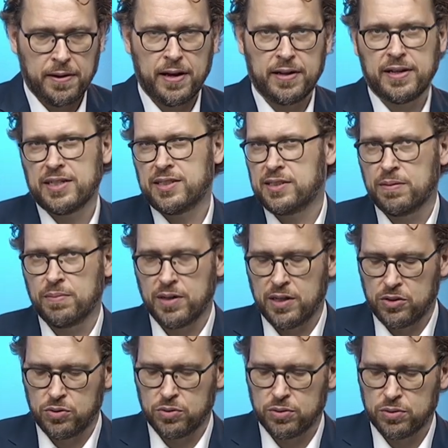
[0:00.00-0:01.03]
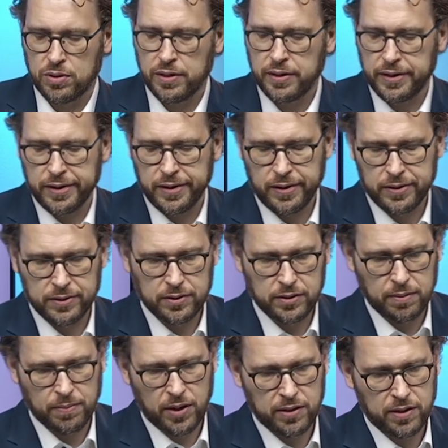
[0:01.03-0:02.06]
And that's similar to
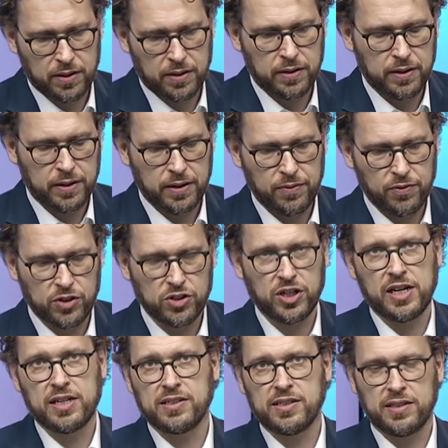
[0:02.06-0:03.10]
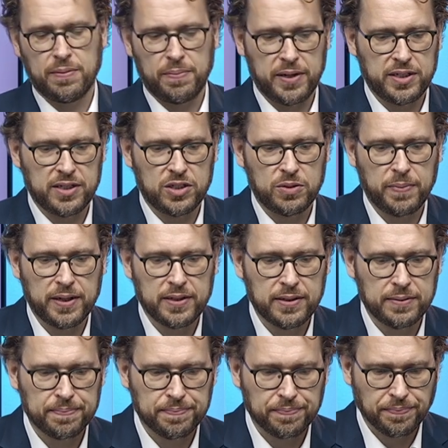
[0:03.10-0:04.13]
some other functionality in the Page
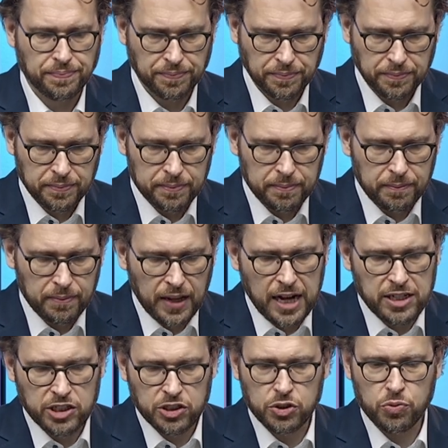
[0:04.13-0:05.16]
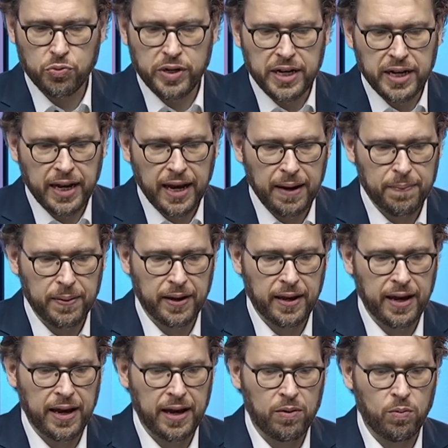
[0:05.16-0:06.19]
Inspector. And just to recap
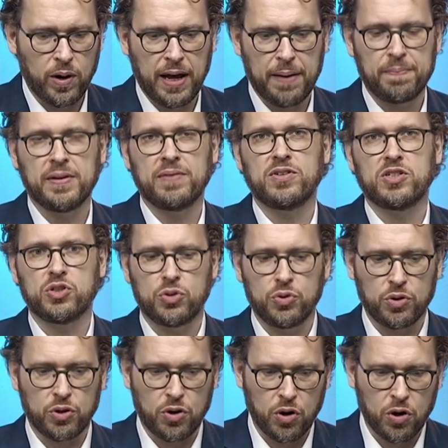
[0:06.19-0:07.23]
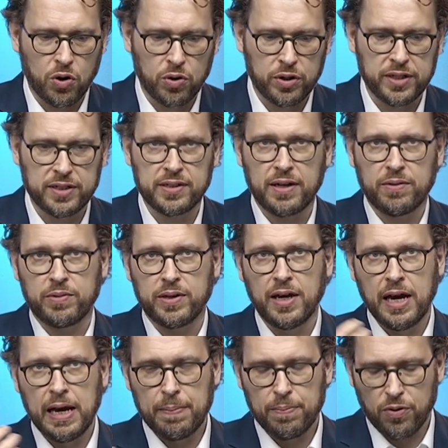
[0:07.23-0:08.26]
again, what happened in Visual Studio Code is that we
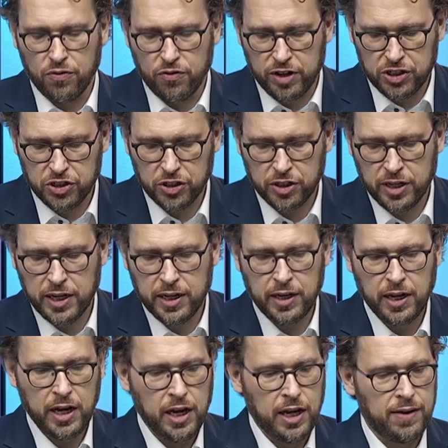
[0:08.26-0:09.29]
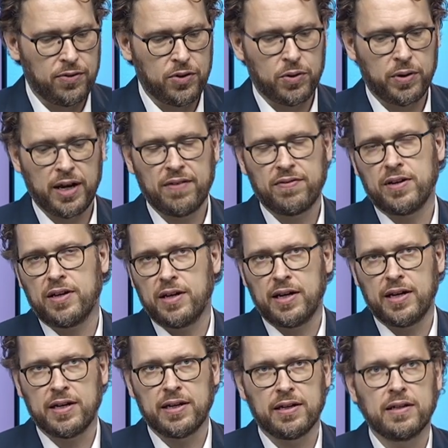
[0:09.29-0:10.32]
provision it. If you don't have
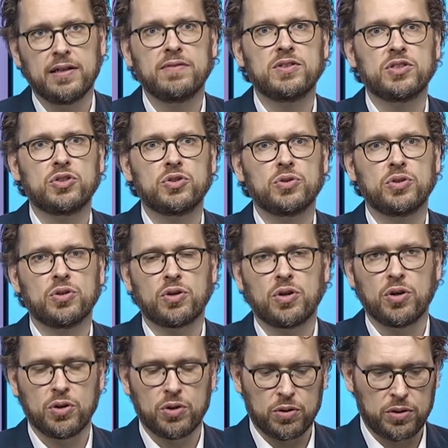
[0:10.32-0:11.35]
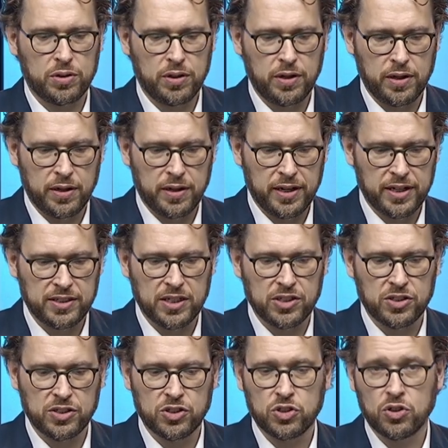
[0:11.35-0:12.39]
the AL Visual Studio Code
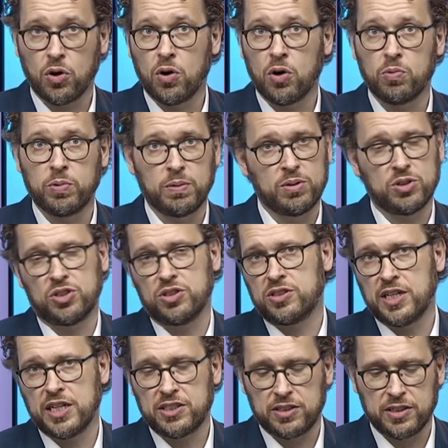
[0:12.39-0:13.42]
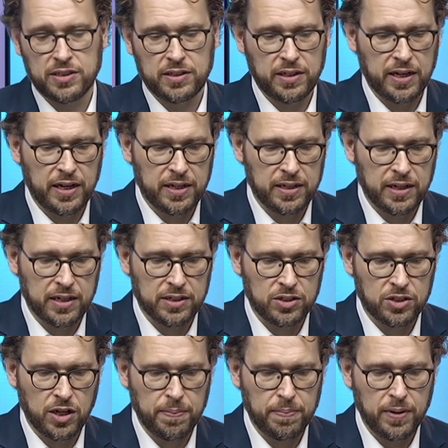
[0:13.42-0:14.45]
extension installed, we will suggest it and
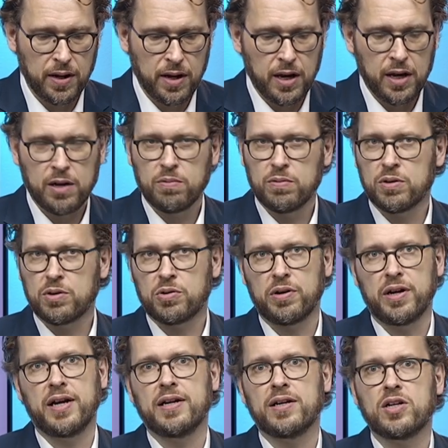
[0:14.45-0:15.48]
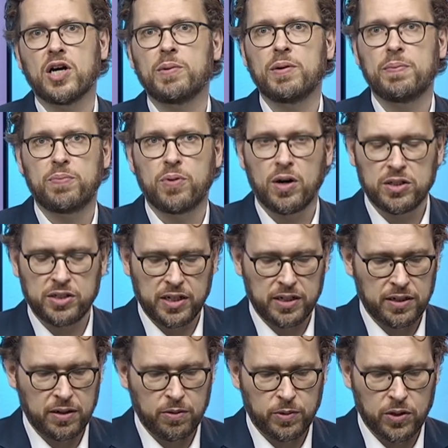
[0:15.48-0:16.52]
stop. We'll create a dummy
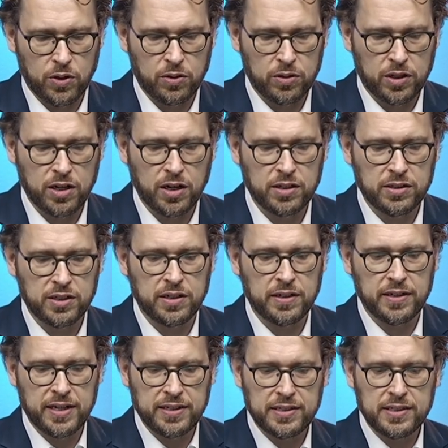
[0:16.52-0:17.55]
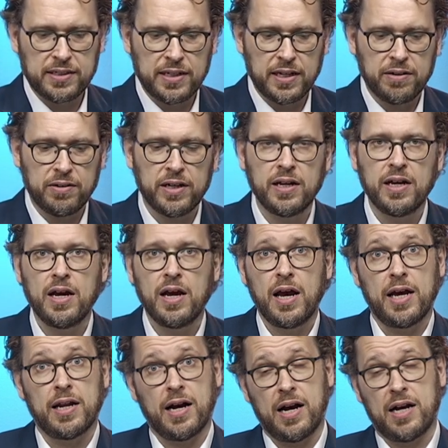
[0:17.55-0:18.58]
project with all the content necessary
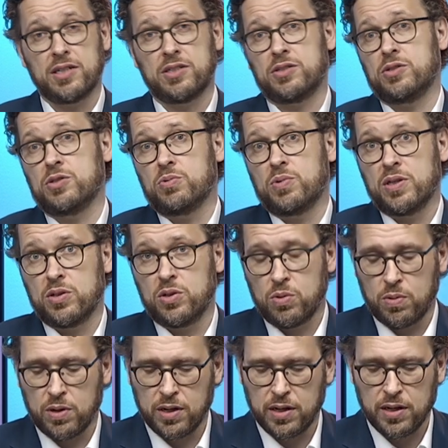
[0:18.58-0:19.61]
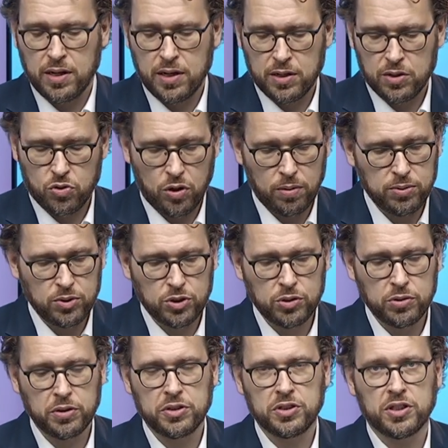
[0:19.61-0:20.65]
and ask you whether you want to
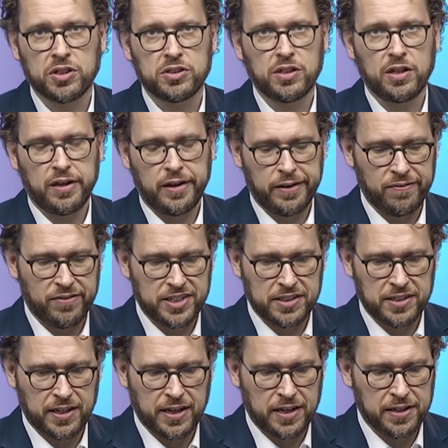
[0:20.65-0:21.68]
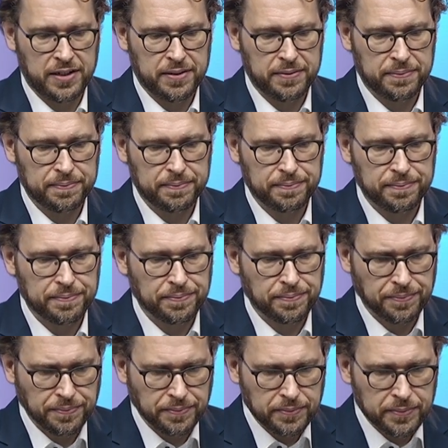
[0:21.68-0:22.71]
troubleshoot or just investigate.
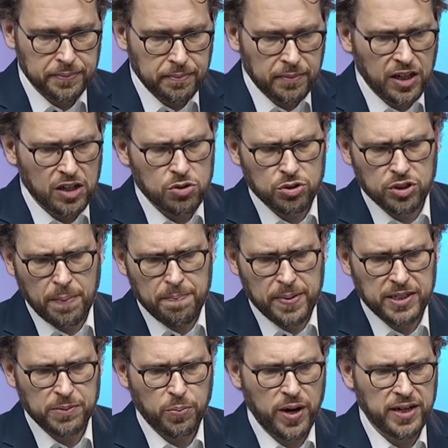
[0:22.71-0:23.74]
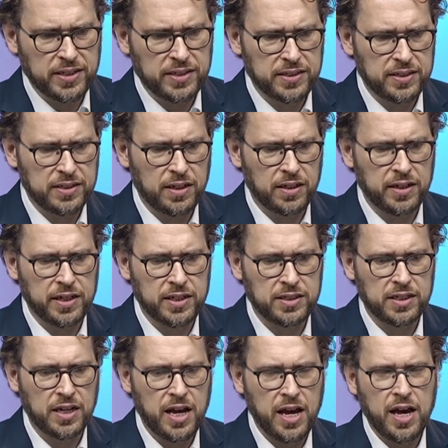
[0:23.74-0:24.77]
So some best practices on
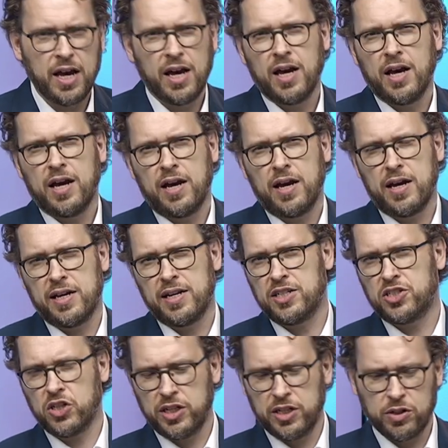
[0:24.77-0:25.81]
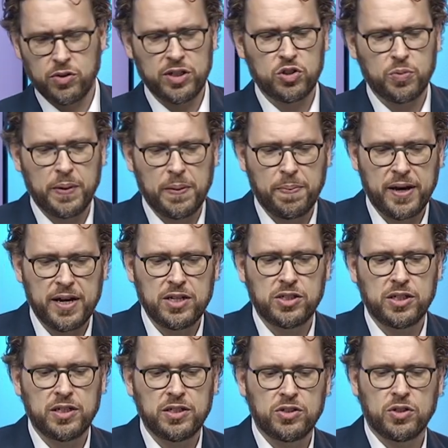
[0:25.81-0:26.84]
this. Initially, you need to be
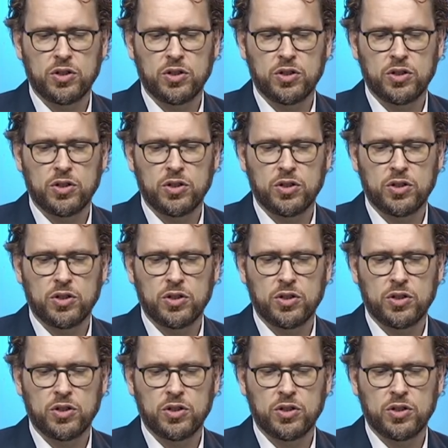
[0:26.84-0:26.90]
patient.